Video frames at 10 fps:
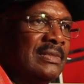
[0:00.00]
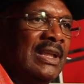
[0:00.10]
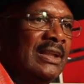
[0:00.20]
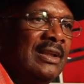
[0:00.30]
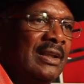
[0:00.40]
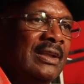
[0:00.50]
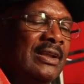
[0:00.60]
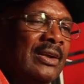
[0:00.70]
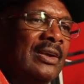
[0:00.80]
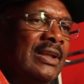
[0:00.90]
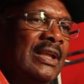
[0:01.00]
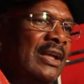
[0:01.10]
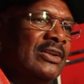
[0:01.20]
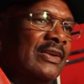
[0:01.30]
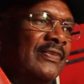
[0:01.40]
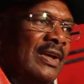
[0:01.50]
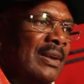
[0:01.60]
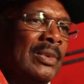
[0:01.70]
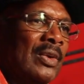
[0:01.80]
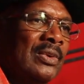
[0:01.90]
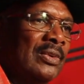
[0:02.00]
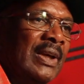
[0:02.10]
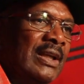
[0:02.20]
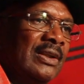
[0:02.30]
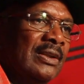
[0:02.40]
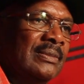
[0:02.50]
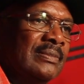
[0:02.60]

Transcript: in the early days of local radio.